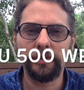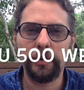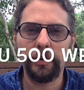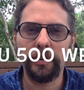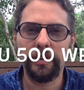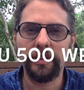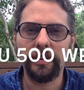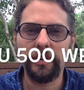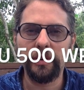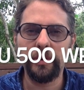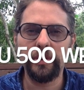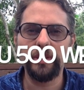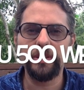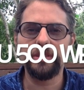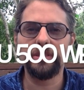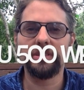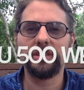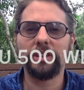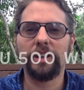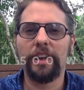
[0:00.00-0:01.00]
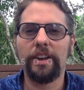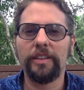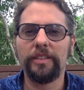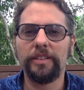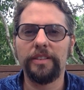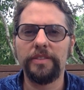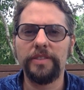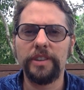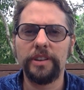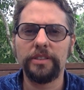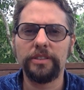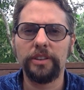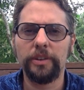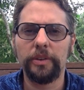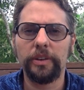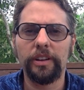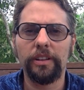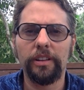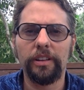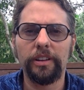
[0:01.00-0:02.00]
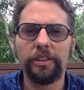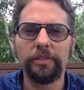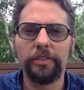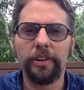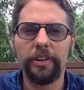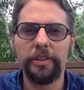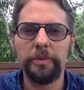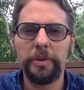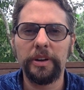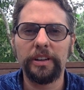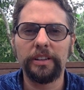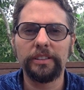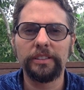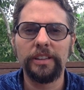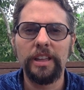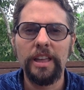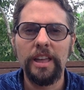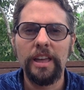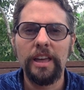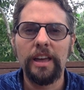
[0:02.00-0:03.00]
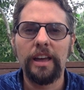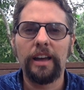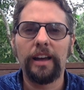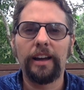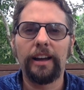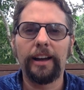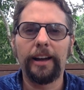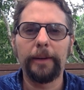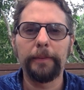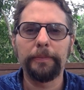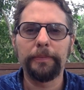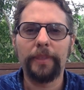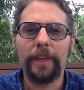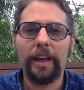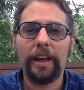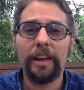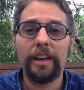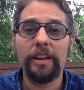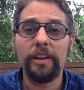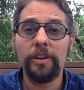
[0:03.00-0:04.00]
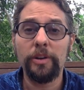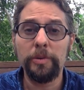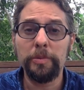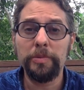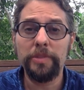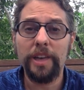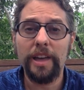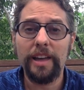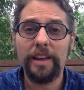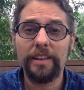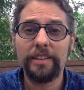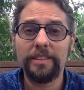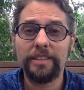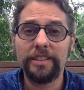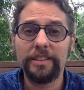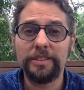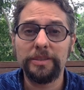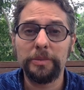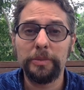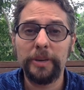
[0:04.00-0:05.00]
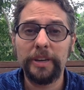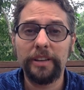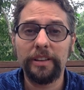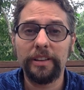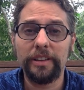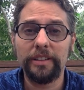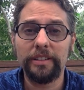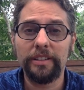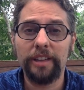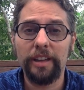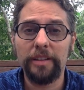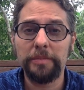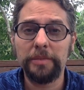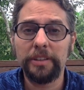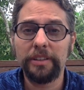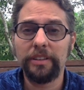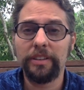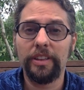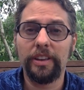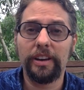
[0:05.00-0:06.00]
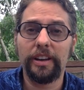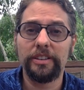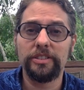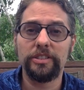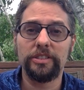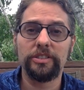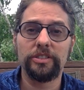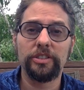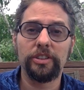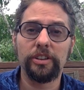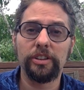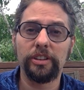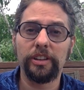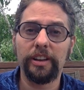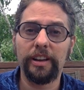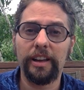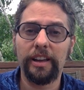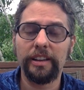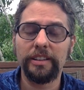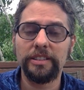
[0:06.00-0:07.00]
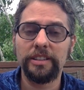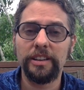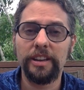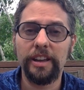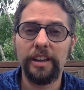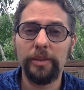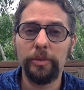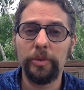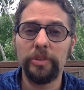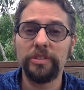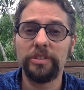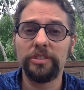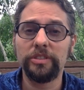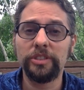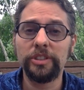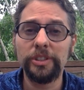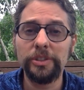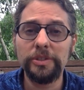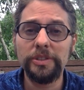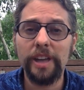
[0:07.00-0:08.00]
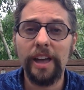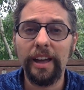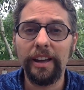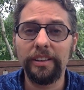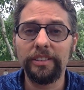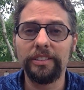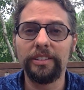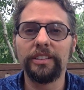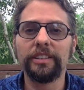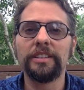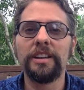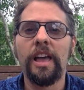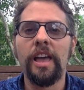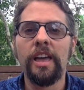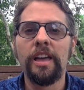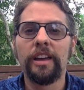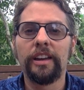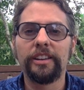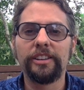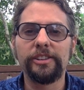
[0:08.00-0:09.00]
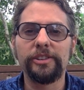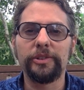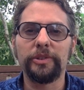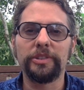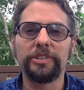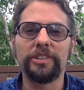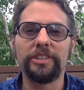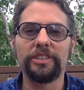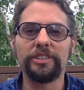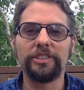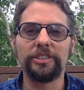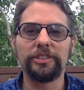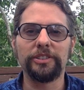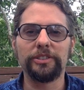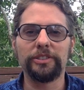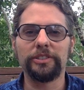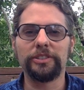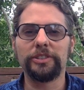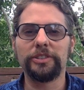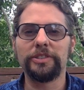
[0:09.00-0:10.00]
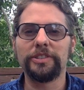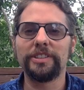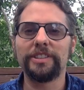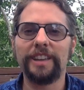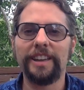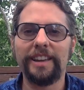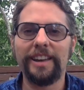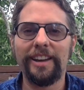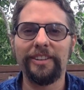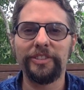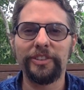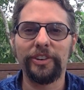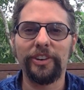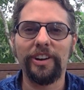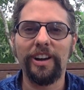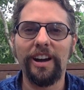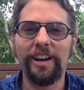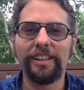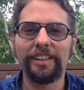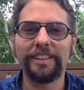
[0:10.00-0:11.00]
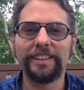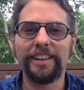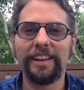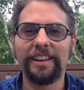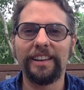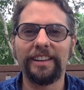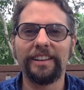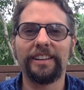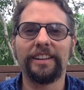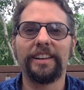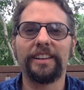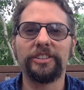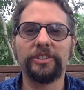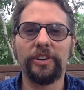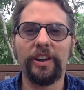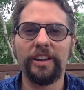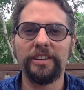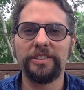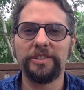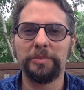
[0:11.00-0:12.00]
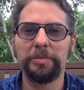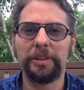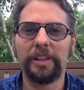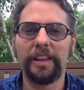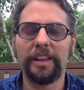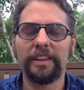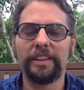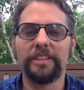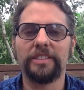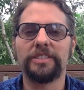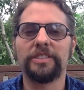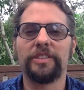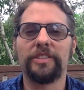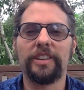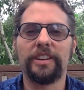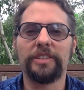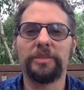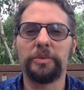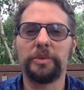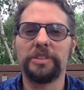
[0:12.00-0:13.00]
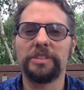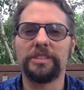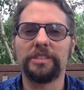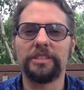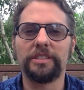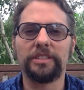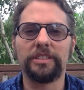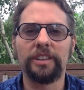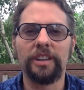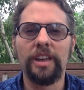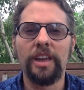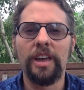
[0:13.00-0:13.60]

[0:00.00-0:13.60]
for the course. Everything's going along very well. I hope that this weekly assignment that I just took a look at today wasn't too taxing. I know it was due the day after a holiday, and I tried to plan it so that it wasn't